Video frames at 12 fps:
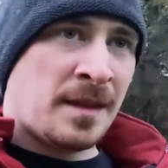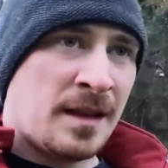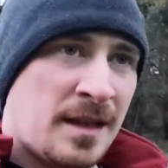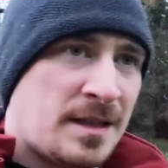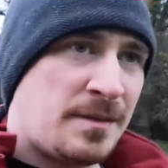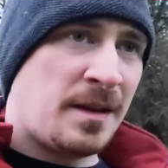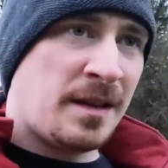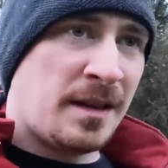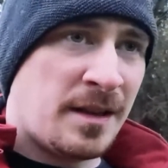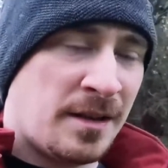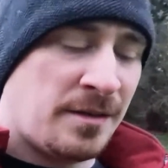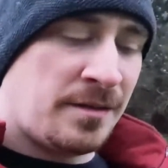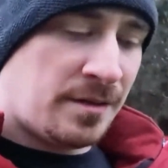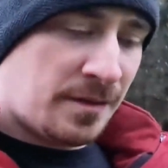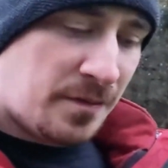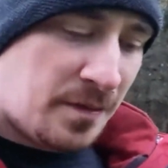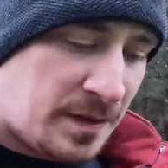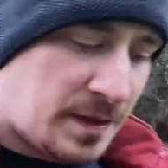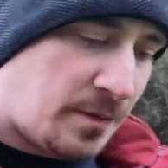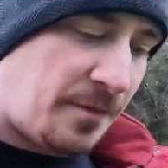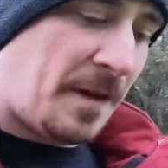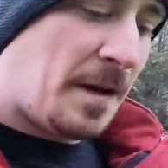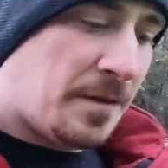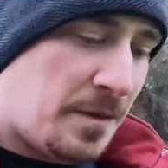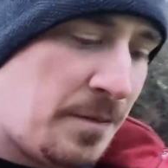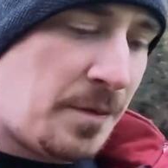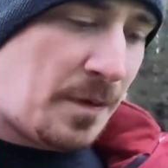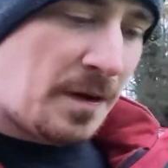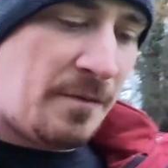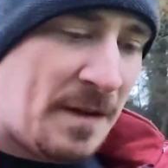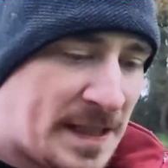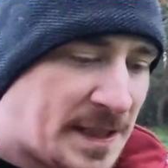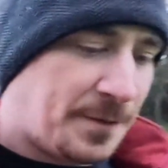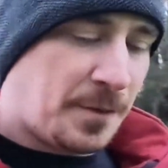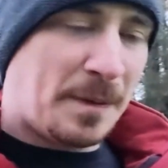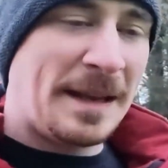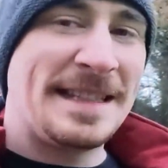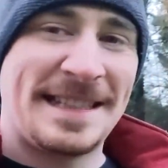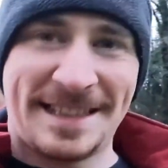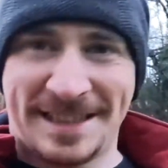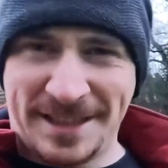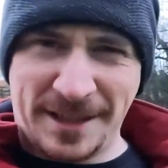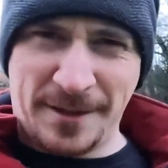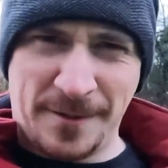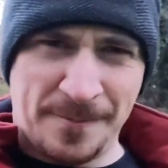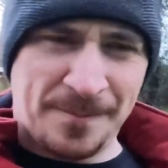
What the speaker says: There's, you know, I've always found them quite restful places, you know.